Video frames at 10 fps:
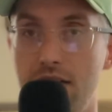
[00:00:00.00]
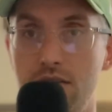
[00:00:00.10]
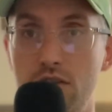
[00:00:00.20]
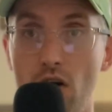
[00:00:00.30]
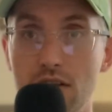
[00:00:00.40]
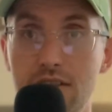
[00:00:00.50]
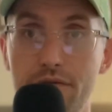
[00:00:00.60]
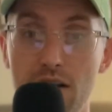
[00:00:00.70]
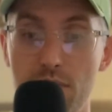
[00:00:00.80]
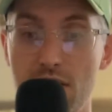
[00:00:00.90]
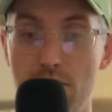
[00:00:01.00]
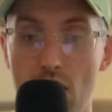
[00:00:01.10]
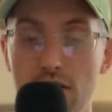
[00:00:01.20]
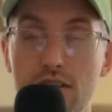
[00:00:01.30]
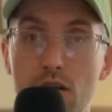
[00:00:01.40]
starts developing a
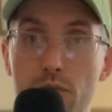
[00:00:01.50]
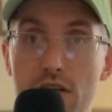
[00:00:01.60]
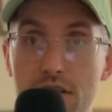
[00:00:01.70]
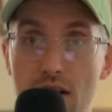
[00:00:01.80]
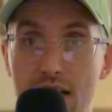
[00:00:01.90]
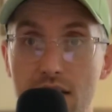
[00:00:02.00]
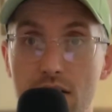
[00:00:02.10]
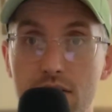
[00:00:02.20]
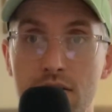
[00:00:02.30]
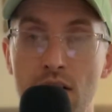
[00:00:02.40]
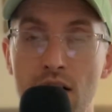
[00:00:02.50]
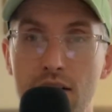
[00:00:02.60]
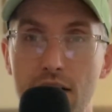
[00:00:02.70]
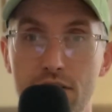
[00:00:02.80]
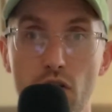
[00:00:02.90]
master community like this,
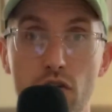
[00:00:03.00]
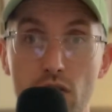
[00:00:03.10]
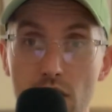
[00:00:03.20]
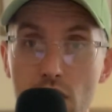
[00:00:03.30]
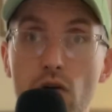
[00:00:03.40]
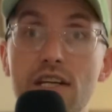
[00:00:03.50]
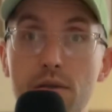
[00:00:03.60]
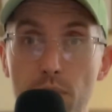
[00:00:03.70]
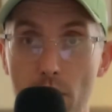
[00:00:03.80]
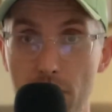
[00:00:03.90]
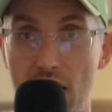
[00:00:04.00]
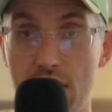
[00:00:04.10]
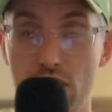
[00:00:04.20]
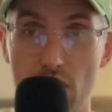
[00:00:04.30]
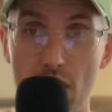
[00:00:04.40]
that is going to increase the
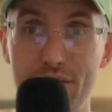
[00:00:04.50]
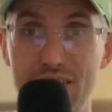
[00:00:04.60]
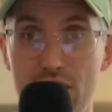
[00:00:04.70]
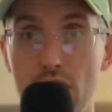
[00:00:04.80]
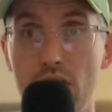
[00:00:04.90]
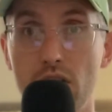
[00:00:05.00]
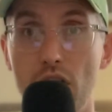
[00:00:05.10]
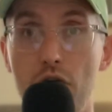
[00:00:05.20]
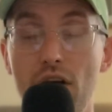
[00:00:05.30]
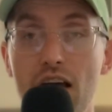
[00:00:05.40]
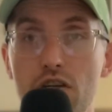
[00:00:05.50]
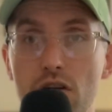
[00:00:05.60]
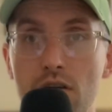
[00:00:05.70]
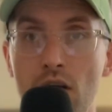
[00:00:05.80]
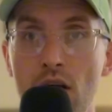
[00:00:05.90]
population of a certain
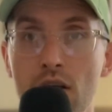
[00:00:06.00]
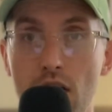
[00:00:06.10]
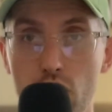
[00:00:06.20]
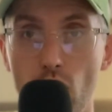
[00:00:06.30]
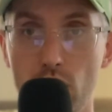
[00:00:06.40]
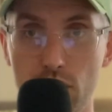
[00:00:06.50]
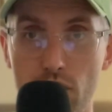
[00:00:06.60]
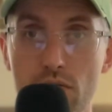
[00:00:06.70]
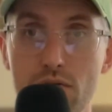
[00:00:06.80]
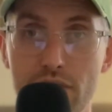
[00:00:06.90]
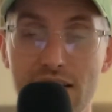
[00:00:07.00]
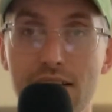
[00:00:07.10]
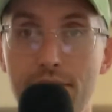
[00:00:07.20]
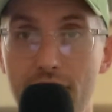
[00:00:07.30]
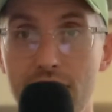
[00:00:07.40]
location, they should also
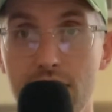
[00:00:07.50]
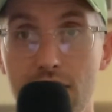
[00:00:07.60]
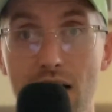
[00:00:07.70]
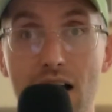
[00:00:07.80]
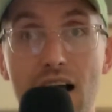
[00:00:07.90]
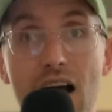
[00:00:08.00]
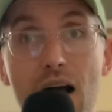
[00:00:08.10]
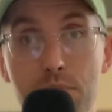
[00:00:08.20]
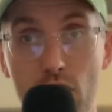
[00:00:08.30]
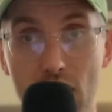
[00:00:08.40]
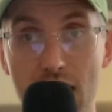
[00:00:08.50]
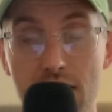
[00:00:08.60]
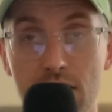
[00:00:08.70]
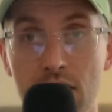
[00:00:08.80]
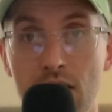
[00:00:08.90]
reinvest and
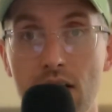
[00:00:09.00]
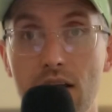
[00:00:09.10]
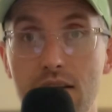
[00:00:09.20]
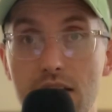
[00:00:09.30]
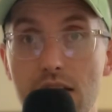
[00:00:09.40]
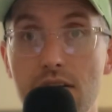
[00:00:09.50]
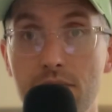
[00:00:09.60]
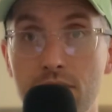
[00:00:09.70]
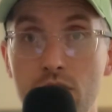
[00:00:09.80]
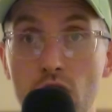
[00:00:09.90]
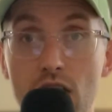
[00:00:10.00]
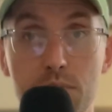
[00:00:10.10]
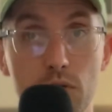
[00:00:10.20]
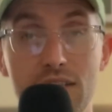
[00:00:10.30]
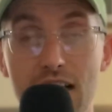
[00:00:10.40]
upgrade the
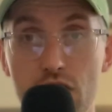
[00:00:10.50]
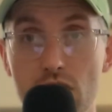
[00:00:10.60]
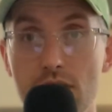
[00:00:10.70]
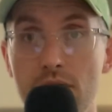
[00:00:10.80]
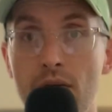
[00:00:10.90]
transportation